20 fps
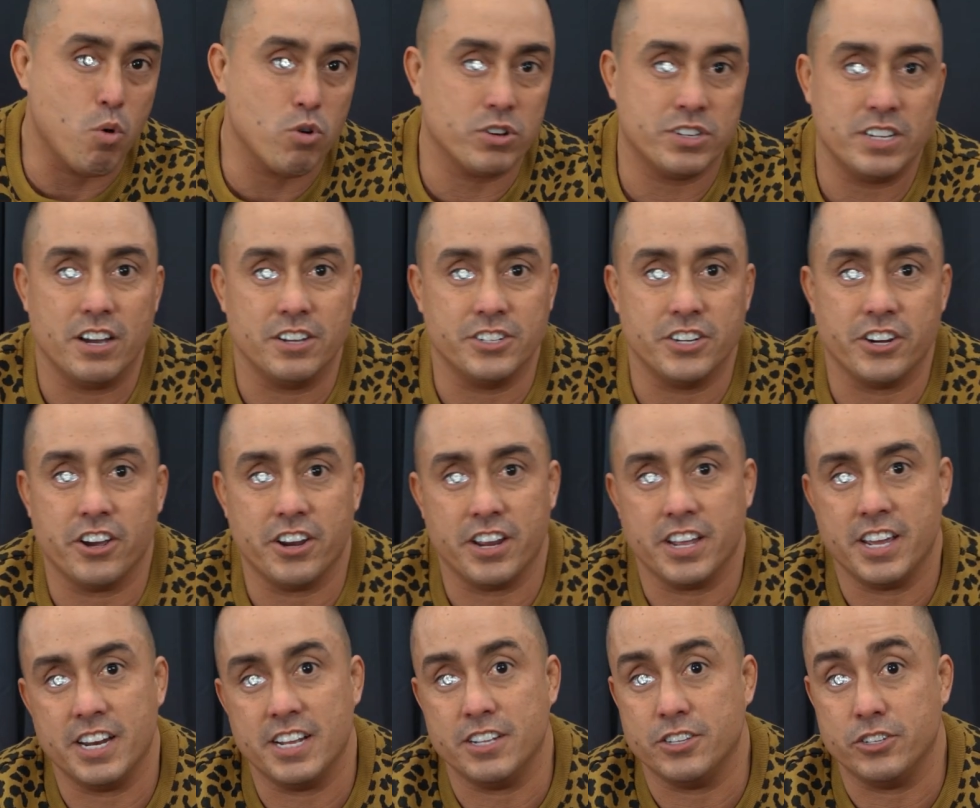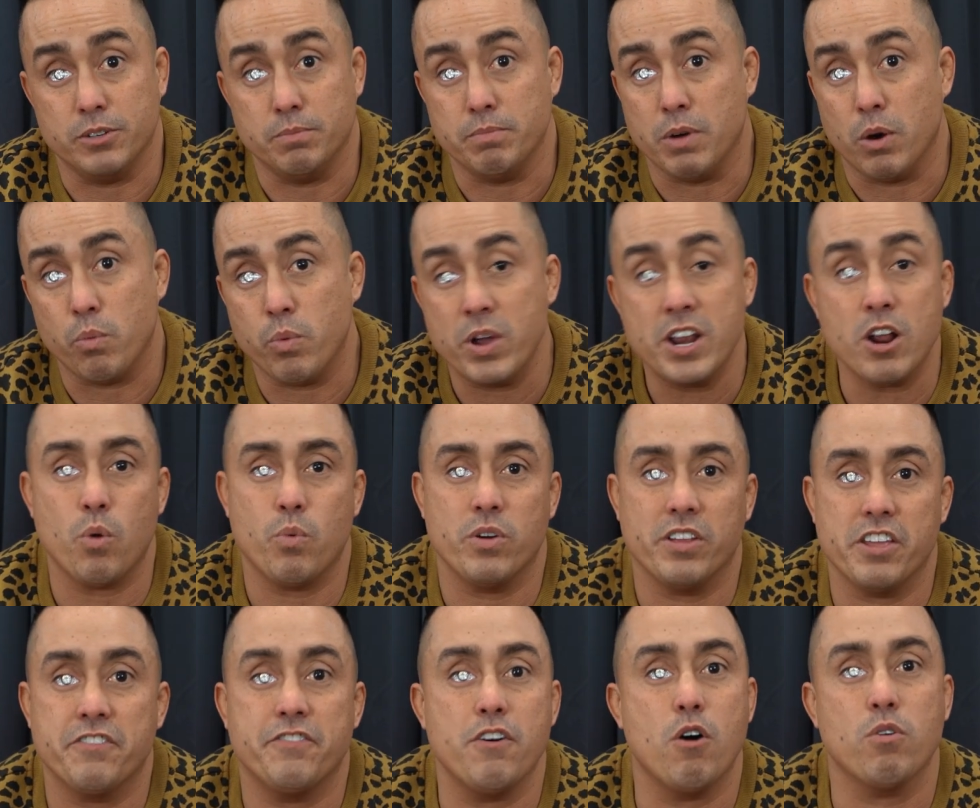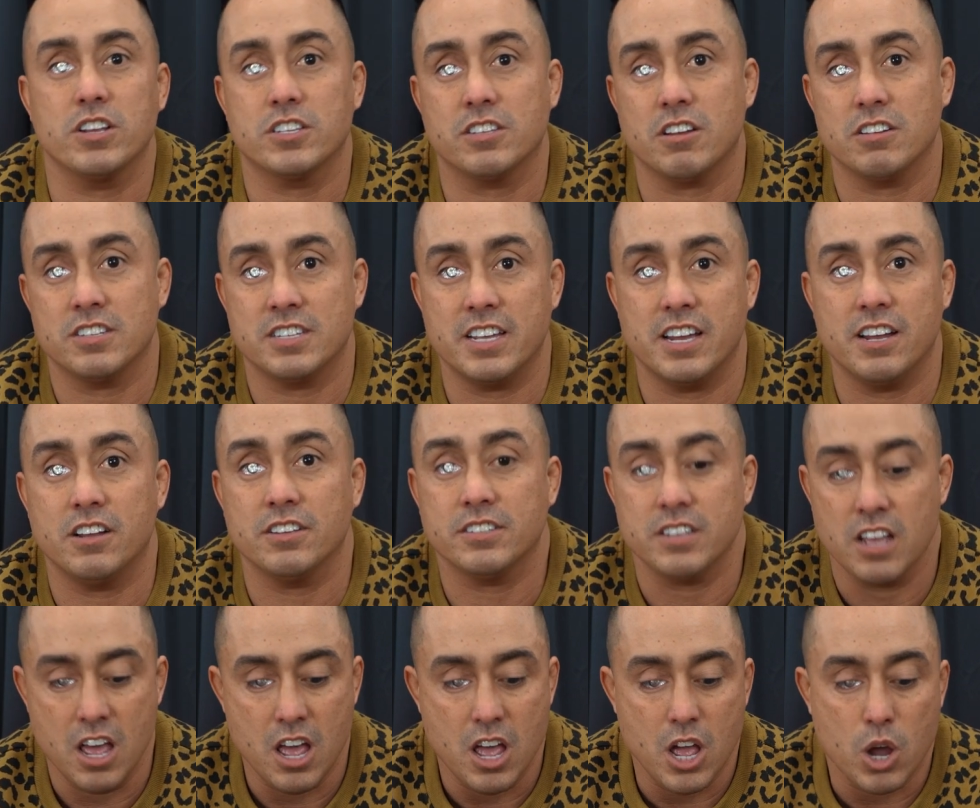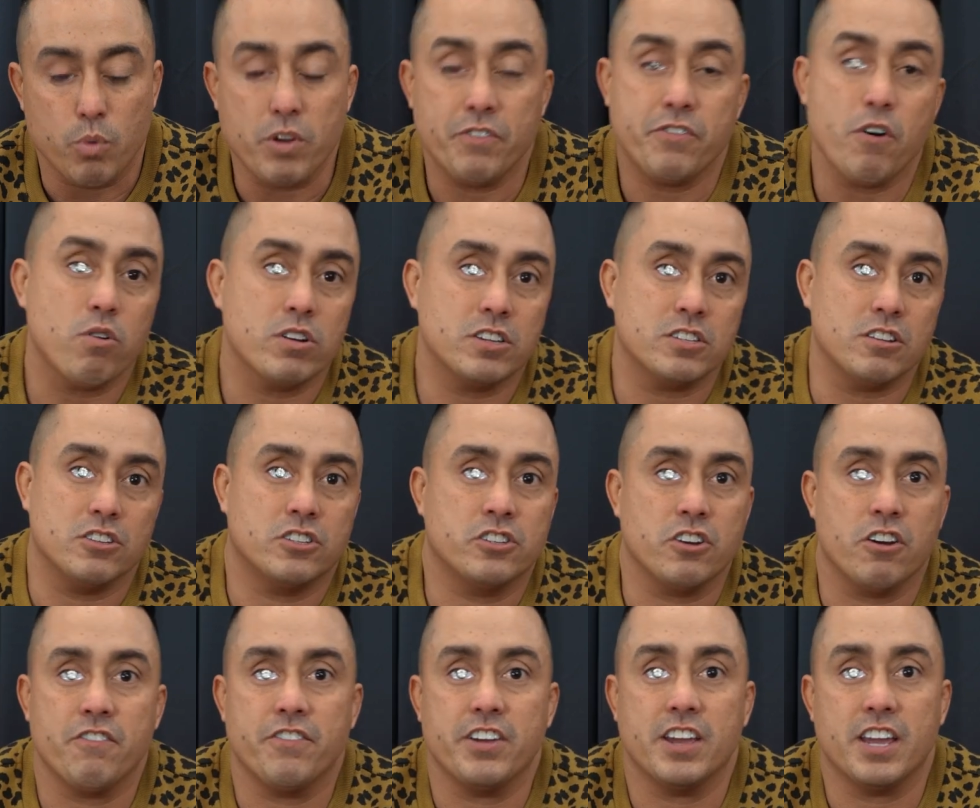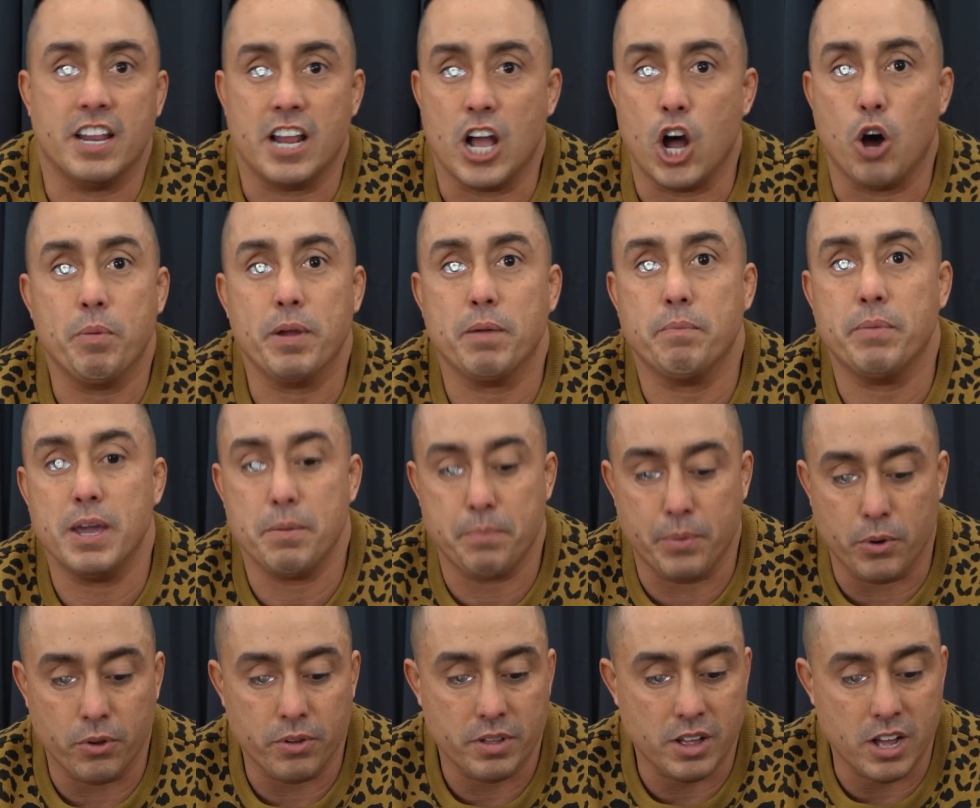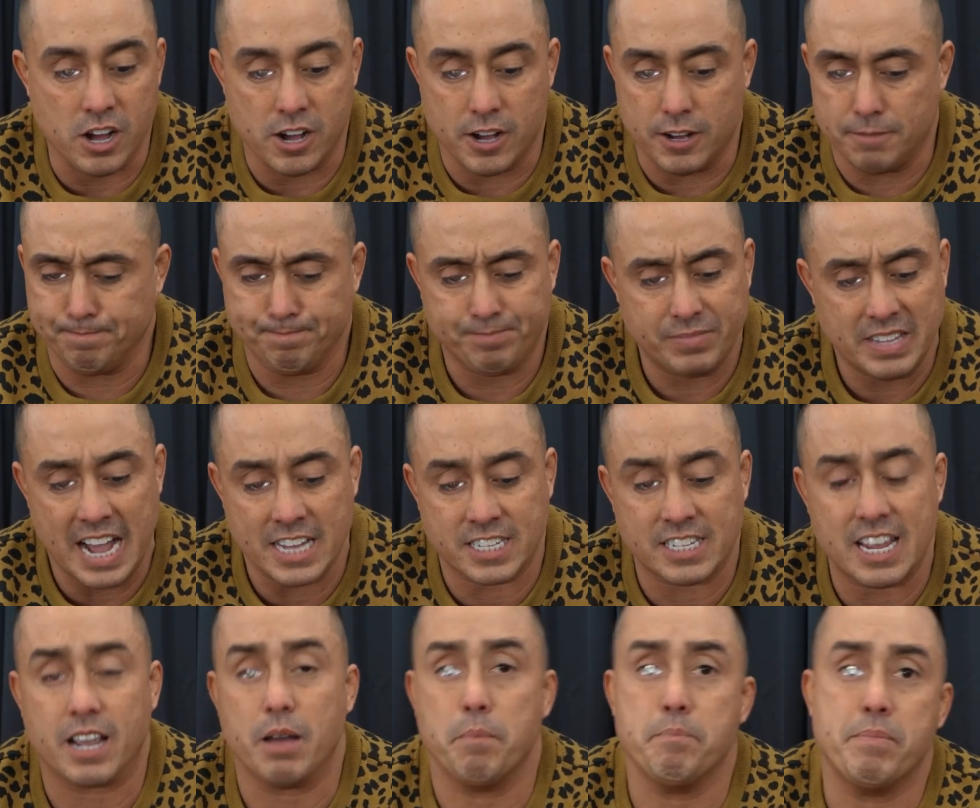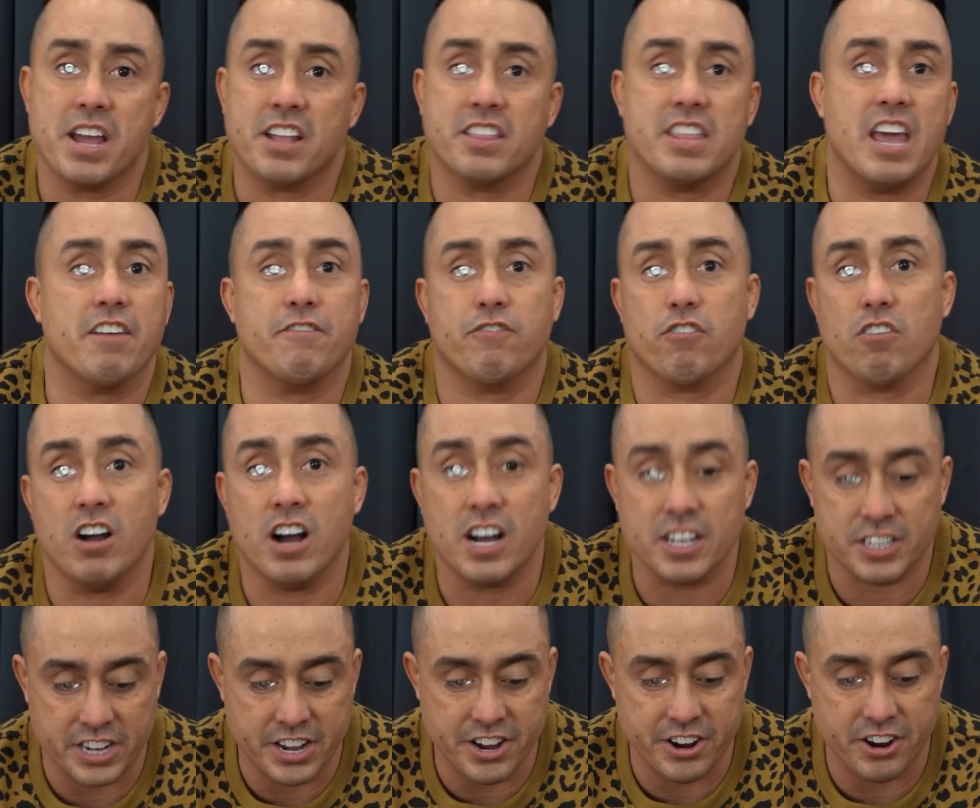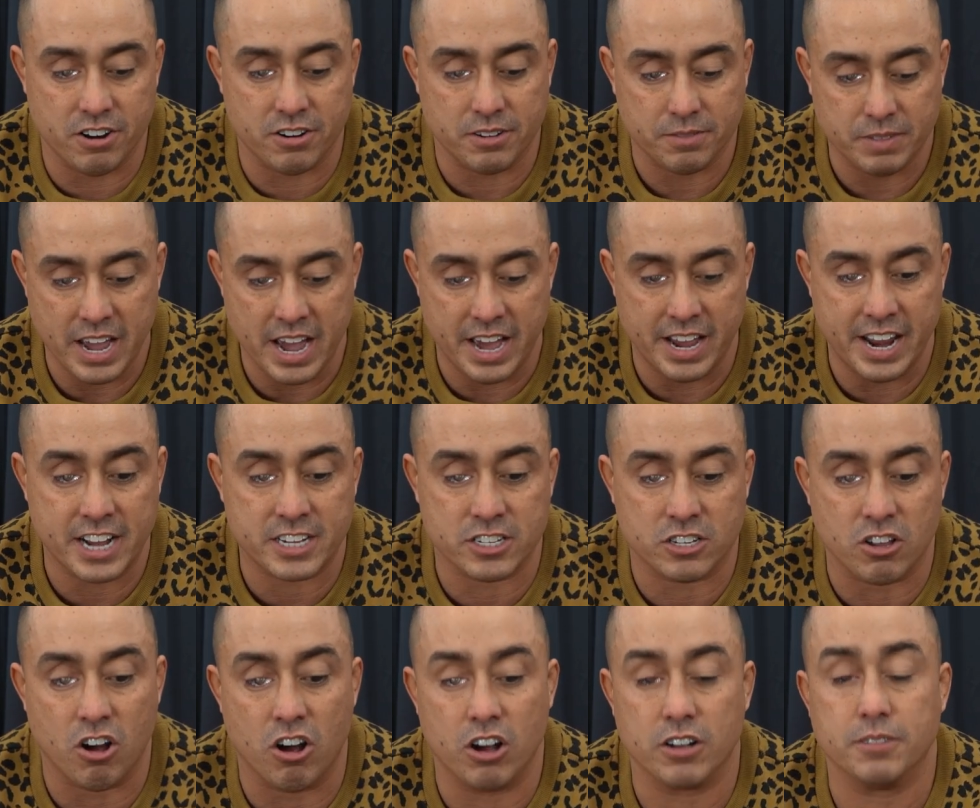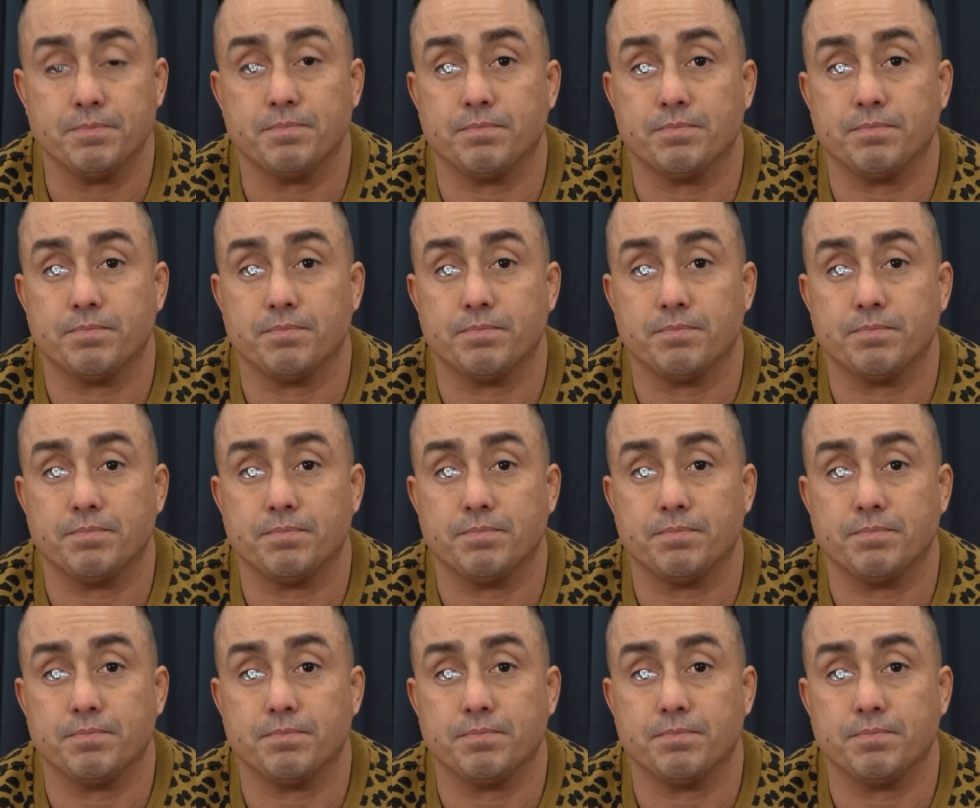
sales you're going to get into. But we don't really focus on sales. We focus on serving and helping people. That's like a big thing for us here at XDOG.